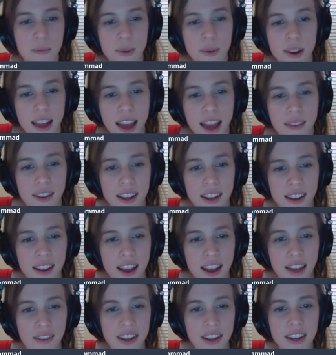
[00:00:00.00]
but having
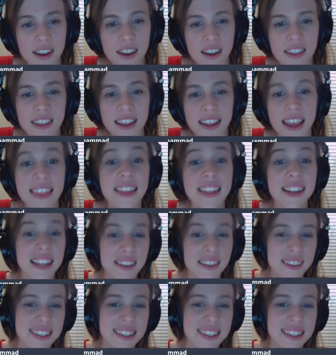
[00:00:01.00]
having nothing and then giving